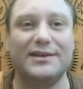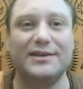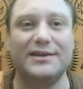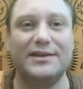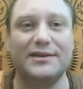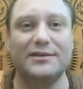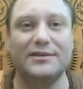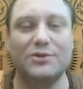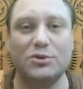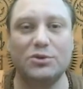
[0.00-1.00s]
Yeah,
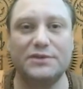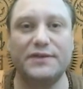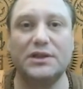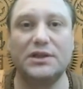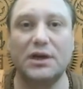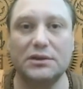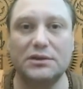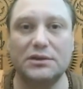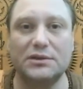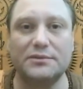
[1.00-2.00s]
it goes
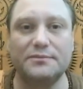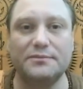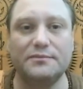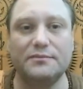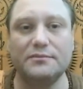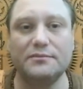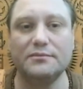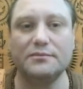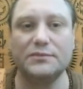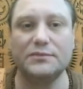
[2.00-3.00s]
Vedanta.
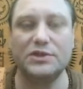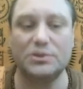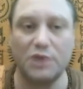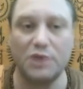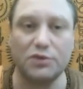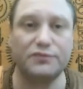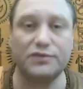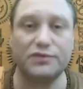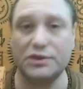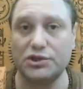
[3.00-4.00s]
It's one of
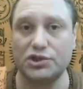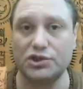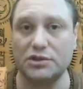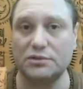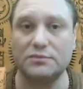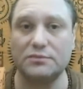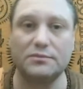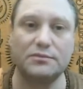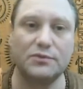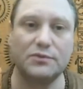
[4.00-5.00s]
tradition
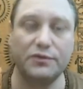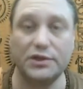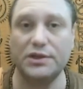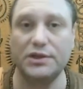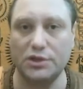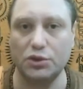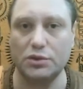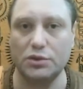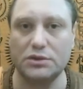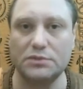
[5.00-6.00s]
of the Hinduism.